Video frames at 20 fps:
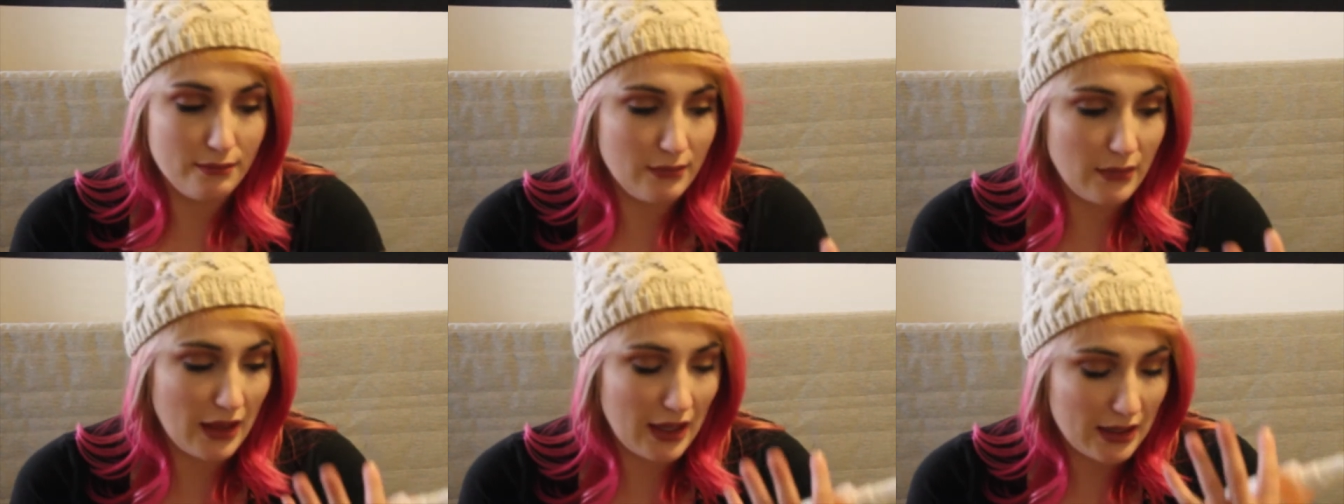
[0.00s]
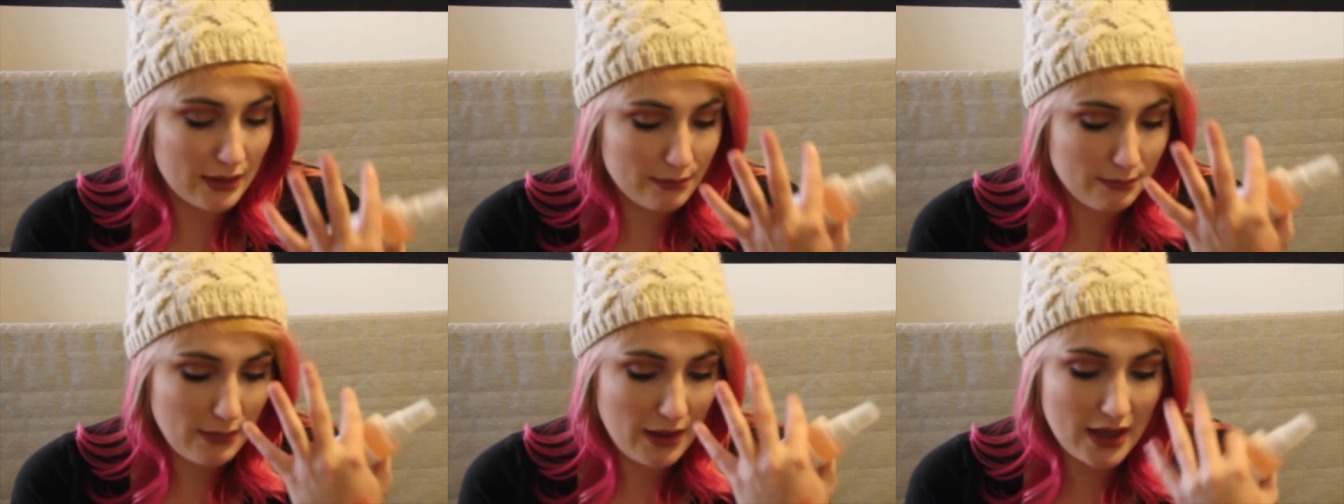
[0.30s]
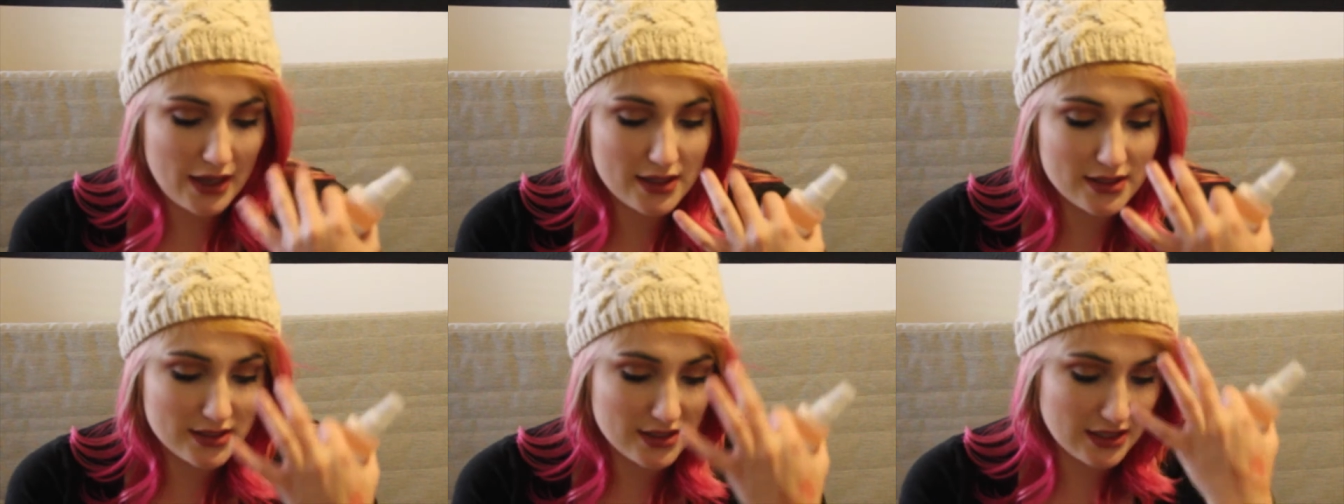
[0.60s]
like
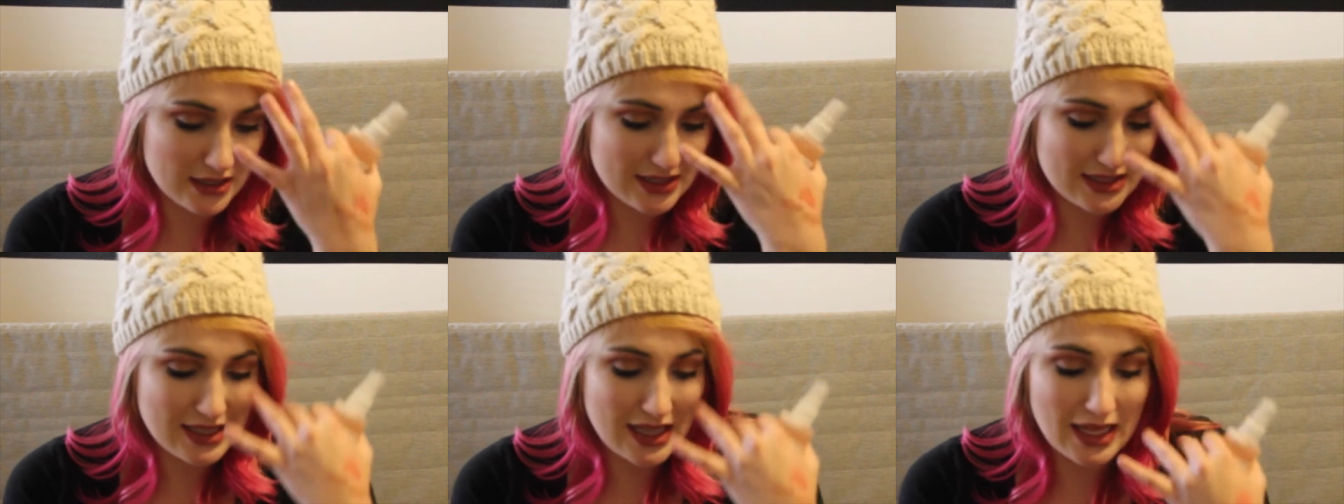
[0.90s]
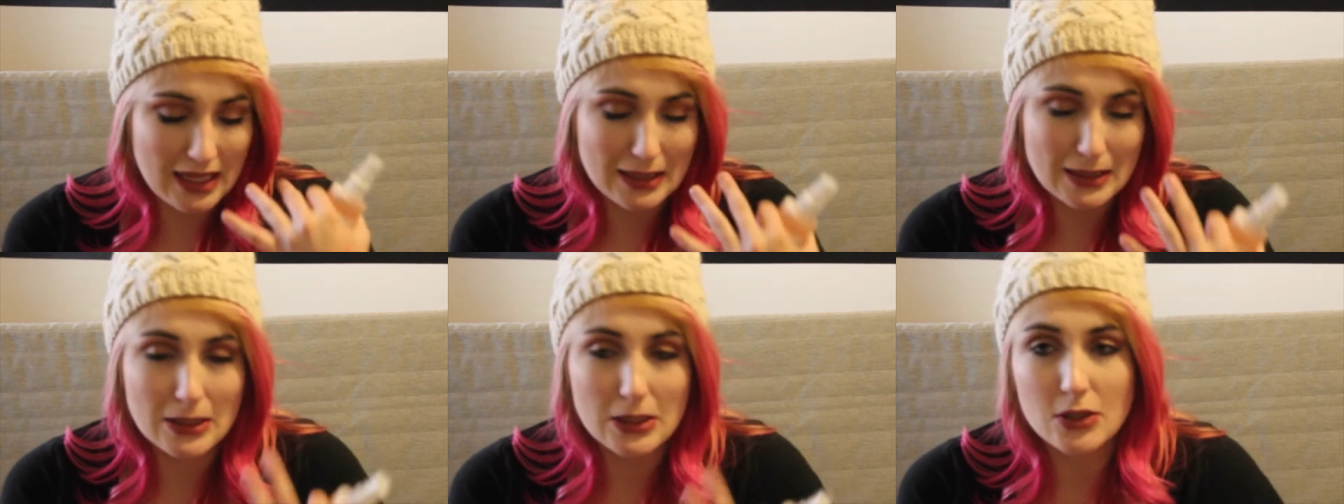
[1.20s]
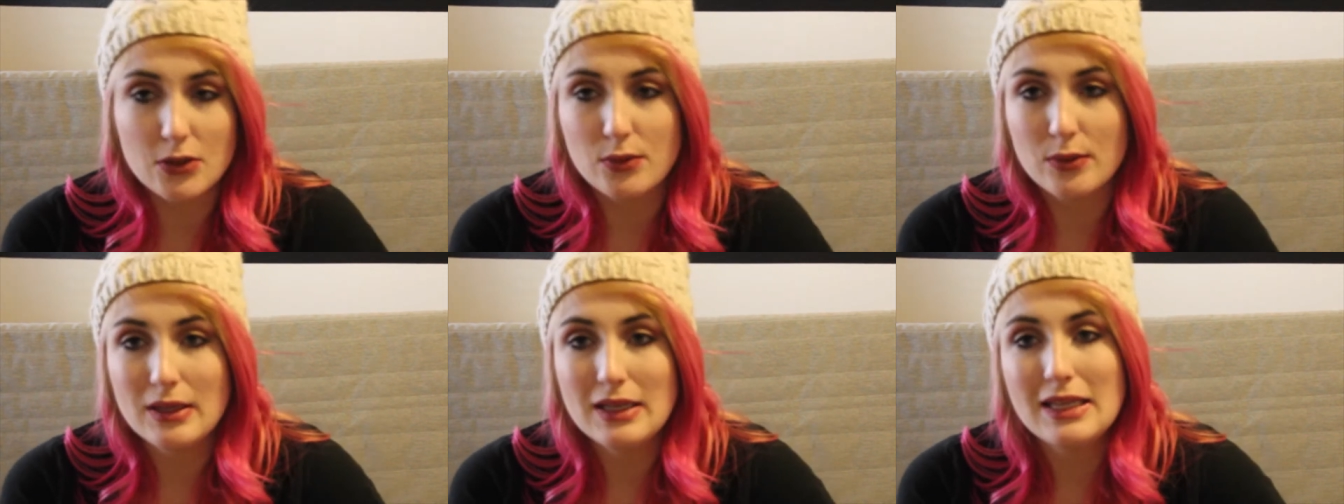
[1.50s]
makes the skin
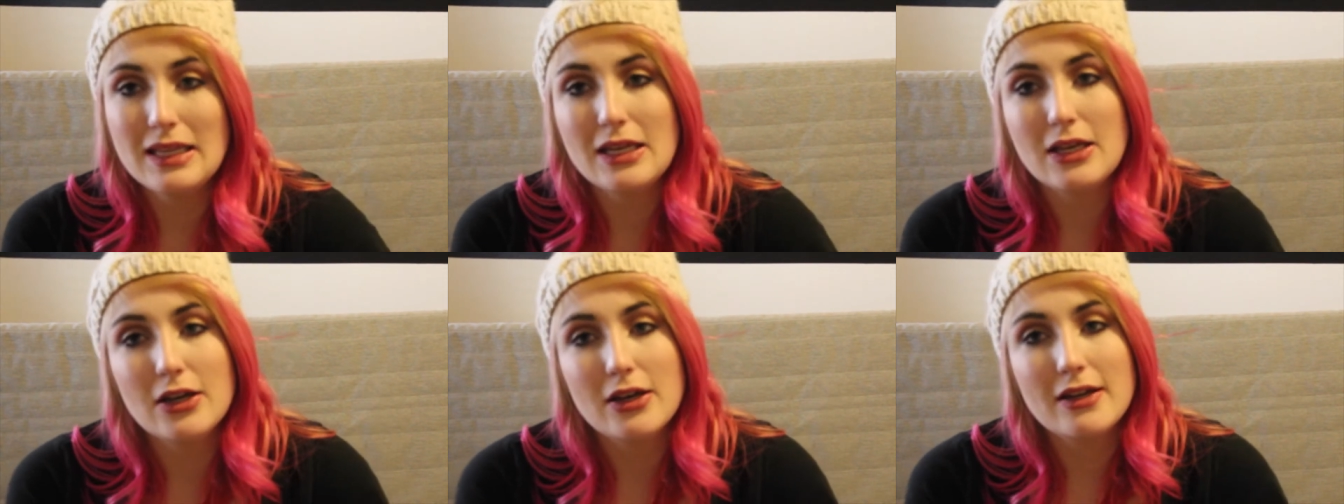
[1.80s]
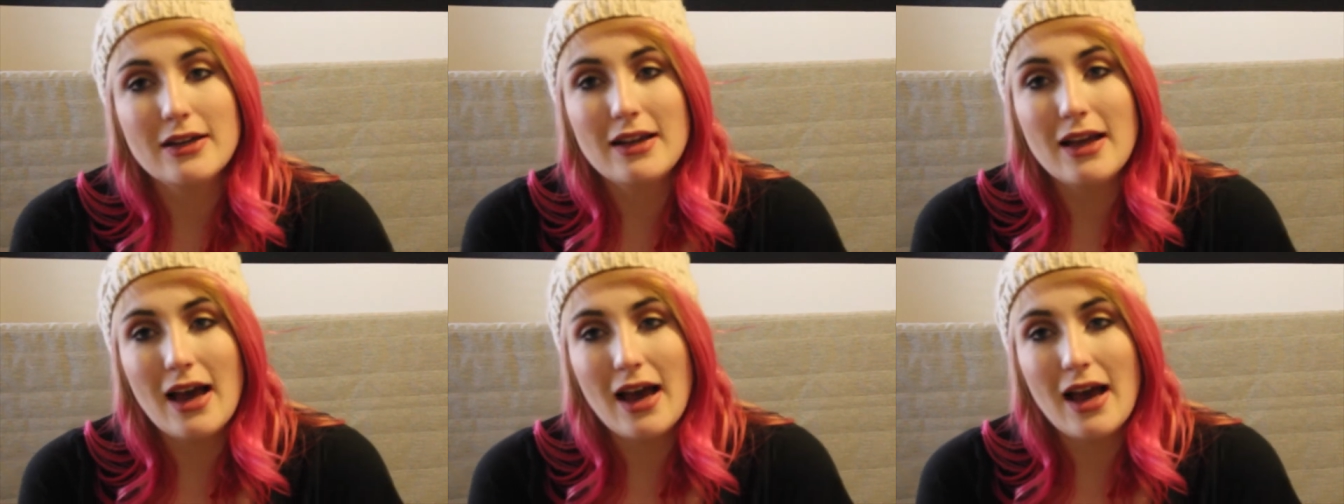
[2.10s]
look really good.